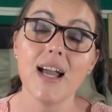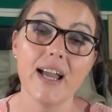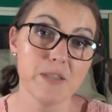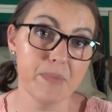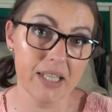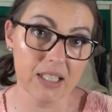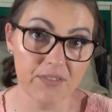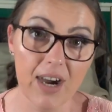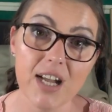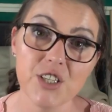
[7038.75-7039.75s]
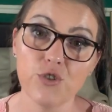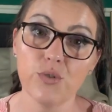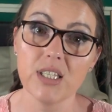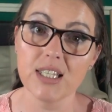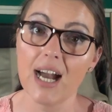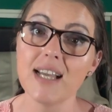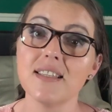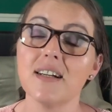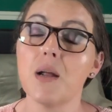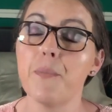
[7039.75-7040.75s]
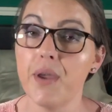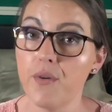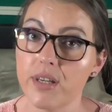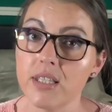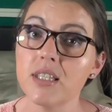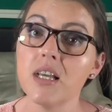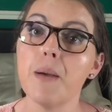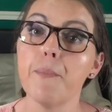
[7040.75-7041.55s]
has been advised to disguise her appearance